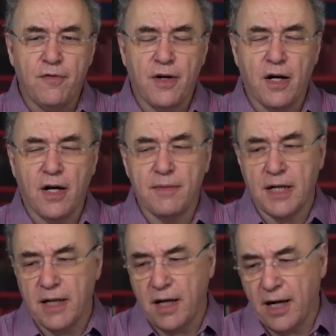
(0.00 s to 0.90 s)

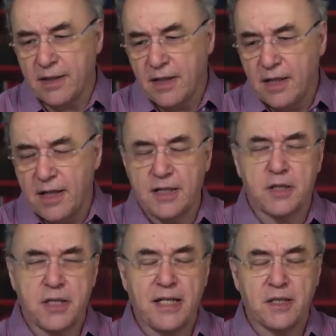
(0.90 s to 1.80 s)
I in a
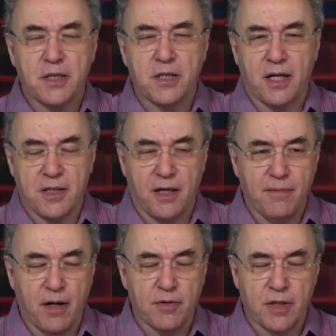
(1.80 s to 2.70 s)
sense, as I
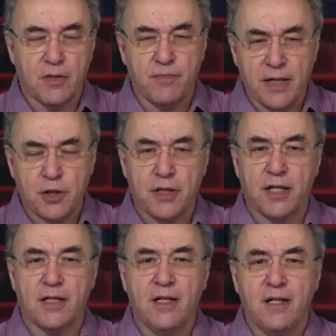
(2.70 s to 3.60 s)
was
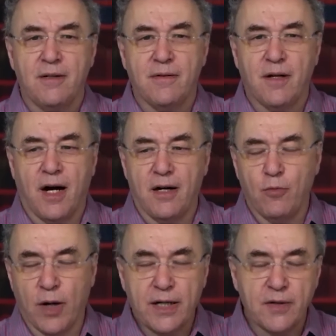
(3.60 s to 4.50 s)
mentioning,
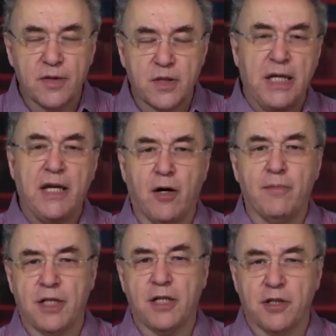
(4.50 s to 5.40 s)
one can see
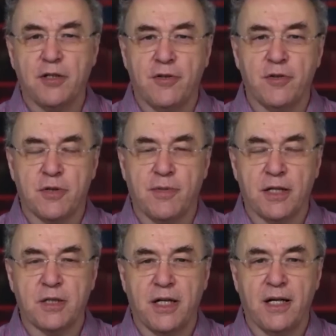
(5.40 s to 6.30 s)
computational
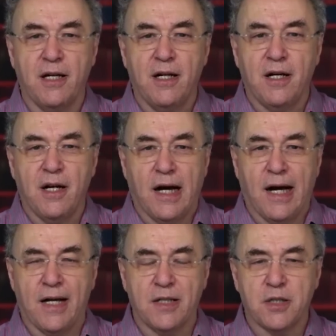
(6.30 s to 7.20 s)
irreducibility
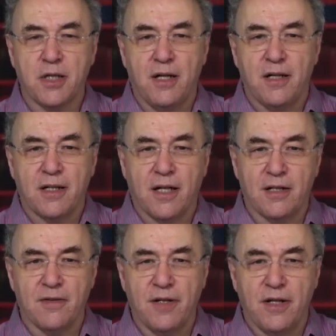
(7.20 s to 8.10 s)
as kind of